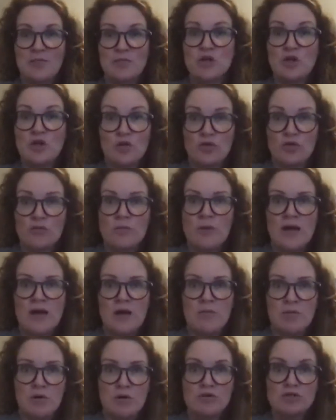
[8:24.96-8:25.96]
through my
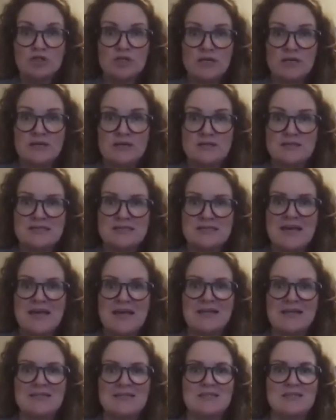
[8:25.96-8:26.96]
emotions,
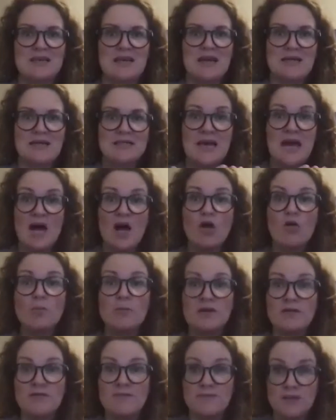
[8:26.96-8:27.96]
and to help
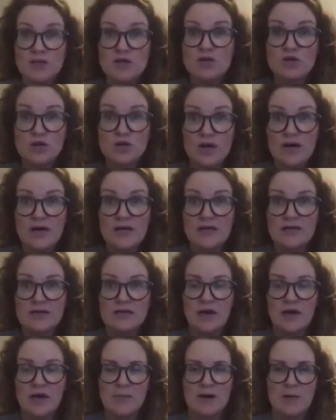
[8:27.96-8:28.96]
me feel good
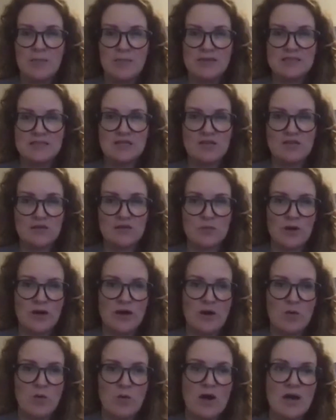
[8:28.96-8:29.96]
about myself and where
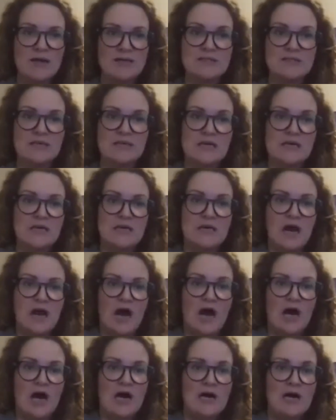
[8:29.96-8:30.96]
I was.
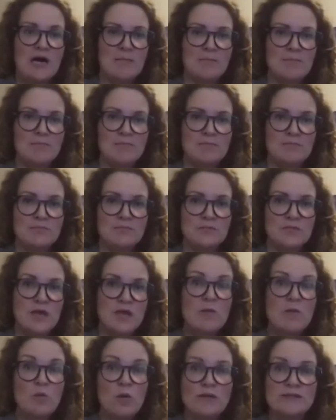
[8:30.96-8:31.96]
Um,
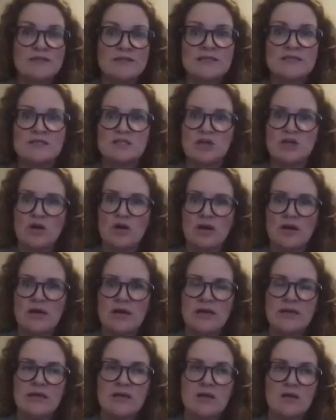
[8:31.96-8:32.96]
and once I
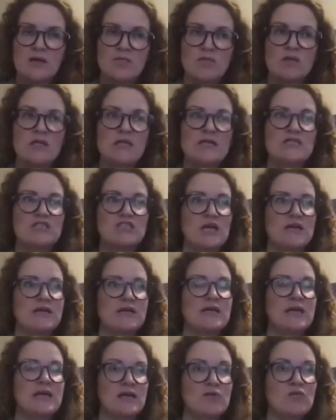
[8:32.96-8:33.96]
started really
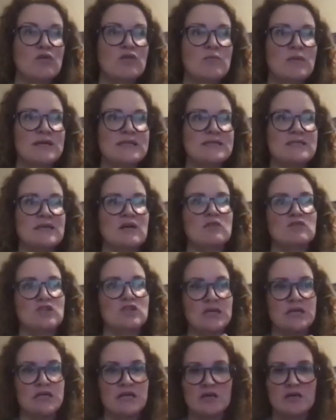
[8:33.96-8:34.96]
checking in with myself,
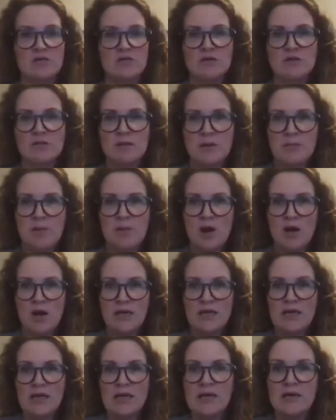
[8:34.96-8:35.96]
checking in with my
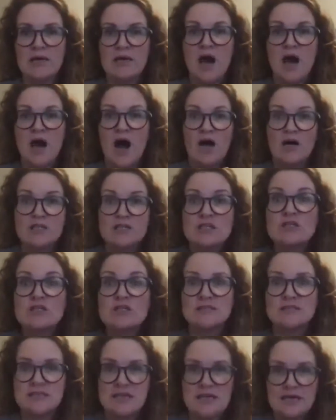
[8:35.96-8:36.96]
body,
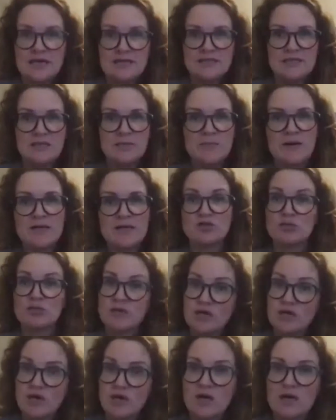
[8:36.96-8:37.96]
understanding my
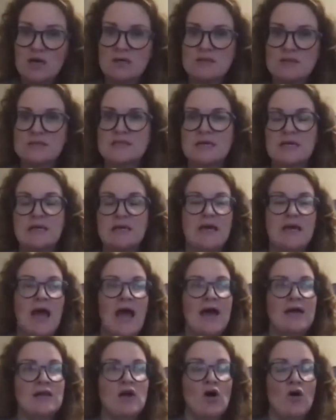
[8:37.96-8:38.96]
triggers,
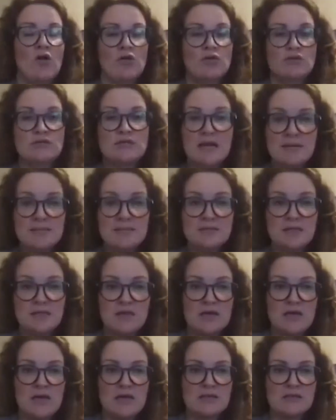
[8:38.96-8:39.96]
and all those types of
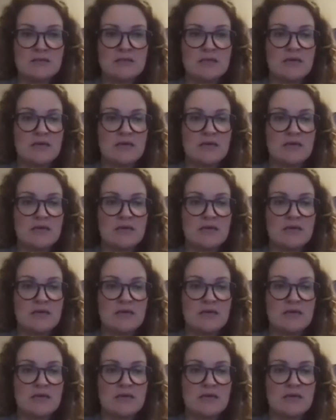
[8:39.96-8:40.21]
things,